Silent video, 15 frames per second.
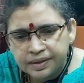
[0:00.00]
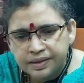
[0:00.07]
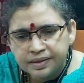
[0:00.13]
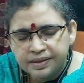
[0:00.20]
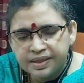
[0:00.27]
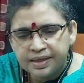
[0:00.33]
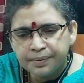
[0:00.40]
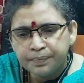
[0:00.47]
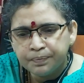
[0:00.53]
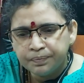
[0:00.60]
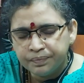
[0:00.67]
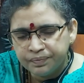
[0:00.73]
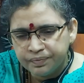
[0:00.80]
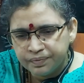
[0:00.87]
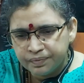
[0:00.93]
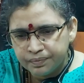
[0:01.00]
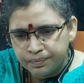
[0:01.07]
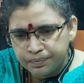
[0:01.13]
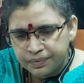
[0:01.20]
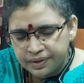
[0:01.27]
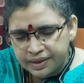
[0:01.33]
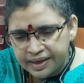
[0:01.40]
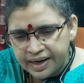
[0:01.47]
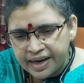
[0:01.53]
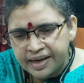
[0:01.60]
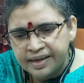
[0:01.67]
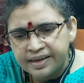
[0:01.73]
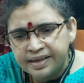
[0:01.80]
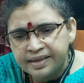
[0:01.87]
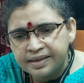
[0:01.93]
The grey
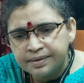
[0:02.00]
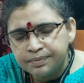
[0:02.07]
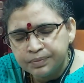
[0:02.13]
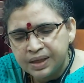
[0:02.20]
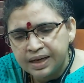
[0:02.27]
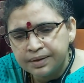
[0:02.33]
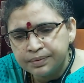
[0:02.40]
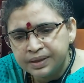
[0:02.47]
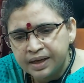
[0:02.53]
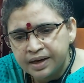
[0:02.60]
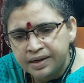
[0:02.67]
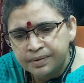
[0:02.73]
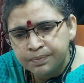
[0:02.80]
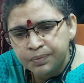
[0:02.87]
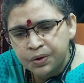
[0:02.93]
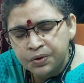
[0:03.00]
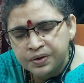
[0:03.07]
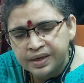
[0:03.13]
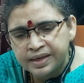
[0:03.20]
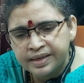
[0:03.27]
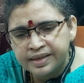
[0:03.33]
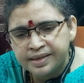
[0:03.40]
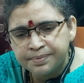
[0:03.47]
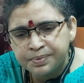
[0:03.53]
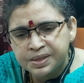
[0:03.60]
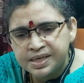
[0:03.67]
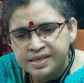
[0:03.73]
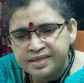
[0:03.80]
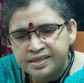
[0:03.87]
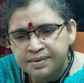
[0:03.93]
color, the dark brown color
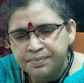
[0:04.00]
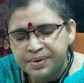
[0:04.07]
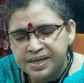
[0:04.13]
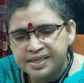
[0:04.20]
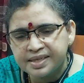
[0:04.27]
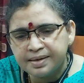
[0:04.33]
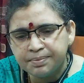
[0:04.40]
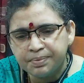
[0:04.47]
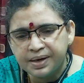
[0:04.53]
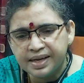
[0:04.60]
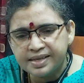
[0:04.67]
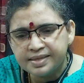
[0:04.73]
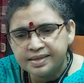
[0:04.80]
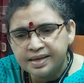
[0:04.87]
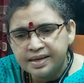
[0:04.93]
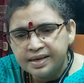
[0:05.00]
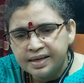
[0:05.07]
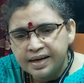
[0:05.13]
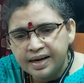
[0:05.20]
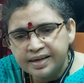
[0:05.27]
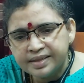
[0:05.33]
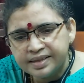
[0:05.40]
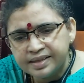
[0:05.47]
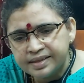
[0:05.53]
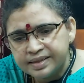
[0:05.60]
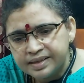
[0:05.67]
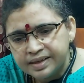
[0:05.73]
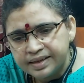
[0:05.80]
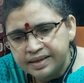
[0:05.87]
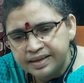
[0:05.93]
represents the basal plus, and the
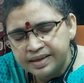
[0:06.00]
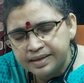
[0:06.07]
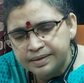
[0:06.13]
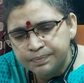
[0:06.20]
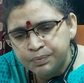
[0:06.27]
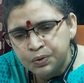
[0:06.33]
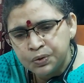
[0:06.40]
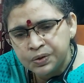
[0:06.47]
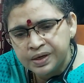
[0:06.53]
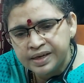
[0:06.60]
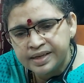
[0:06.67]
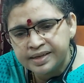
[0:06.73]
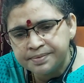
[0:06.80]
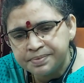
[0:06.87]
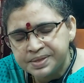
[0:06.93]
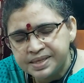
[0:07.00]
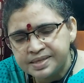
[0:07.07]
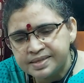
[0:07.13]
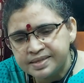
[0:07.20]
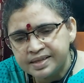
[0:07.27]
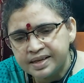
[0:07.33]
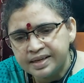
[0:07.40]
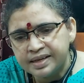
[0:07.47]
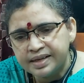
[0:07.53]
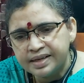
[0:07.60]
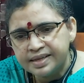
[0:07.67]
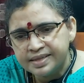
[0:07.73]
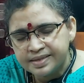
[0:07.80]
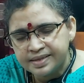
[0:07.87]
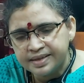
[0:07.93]
blue color represents the
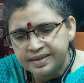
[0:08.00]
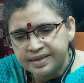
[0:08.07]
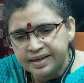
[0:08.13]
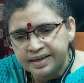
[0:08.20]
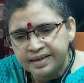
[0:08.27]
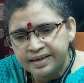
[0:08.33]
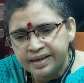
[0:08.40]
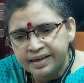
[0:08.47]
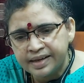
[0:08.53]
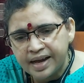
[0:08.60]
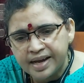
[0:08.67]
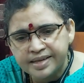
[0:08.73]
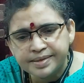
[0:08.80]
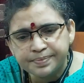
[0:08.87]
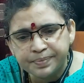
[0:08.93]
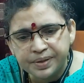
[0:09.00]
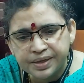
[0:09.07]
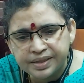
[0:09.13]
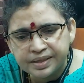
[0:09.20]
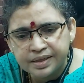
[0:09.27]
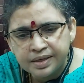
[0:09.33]
insulin degludec aspart.